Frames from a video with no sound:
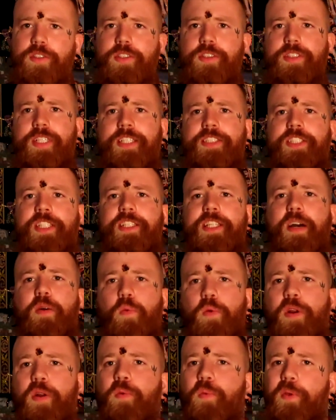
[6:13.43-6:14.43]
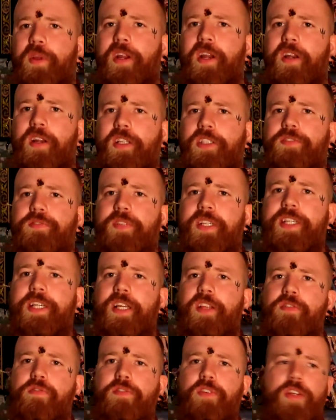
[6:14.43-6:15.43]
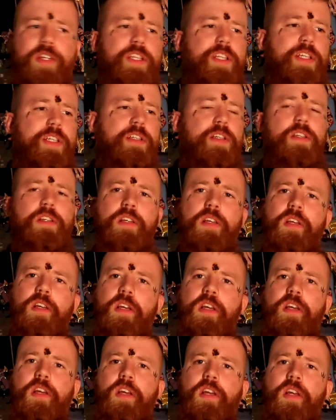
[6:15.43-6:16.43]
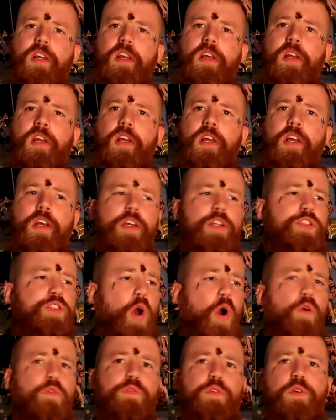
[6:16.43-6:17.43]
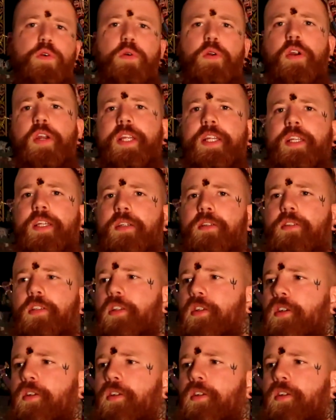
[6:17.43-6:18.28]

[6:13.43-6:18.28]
they say that we're weird as vegans for eating tofu or eating,